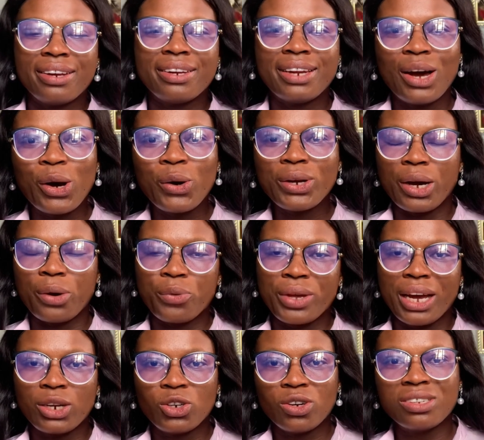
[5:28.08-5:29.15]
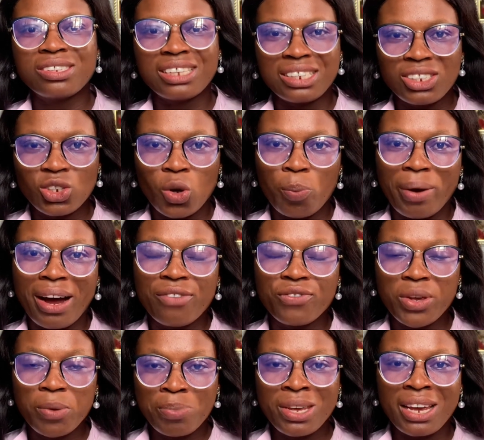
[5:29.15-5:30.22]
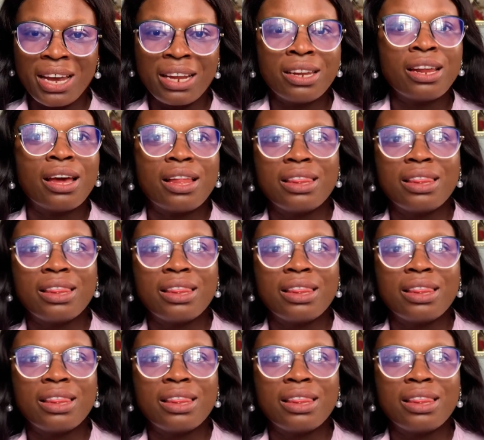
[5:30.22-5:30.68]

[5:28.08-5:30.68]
now that we are done setting up our VPN,